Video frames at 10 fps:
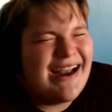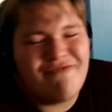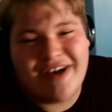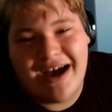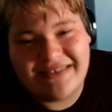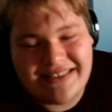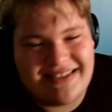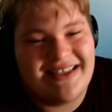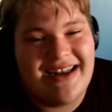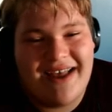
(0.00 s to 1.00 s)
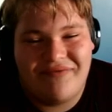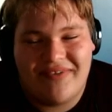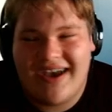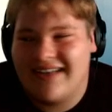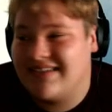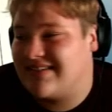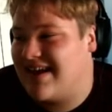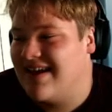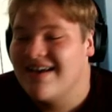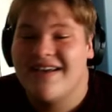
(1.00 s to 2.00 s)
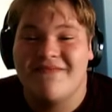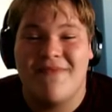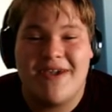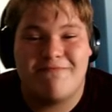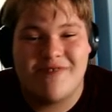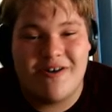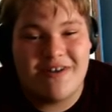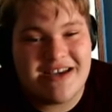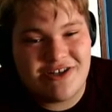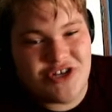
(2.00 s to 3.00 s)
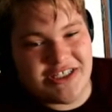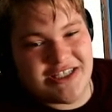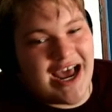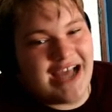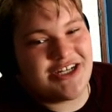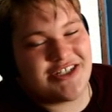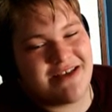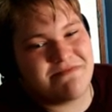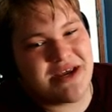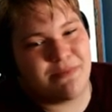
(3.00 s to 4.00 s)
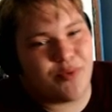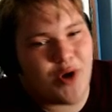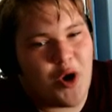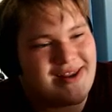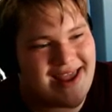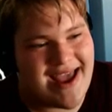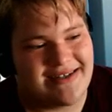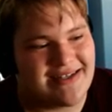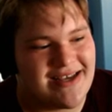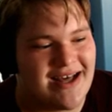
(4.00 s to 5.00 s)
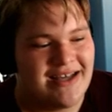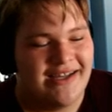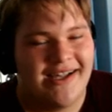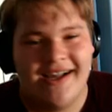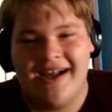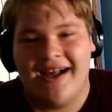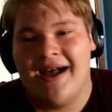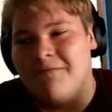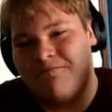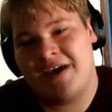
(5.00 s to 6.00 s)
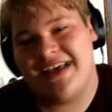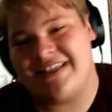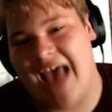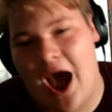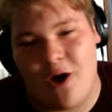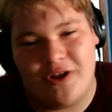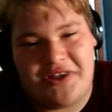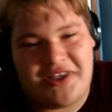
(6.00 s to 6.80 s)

I forgot to, and I forgot to say me, Brody, and Tristan. I just said me, Brody, and uh, peace out.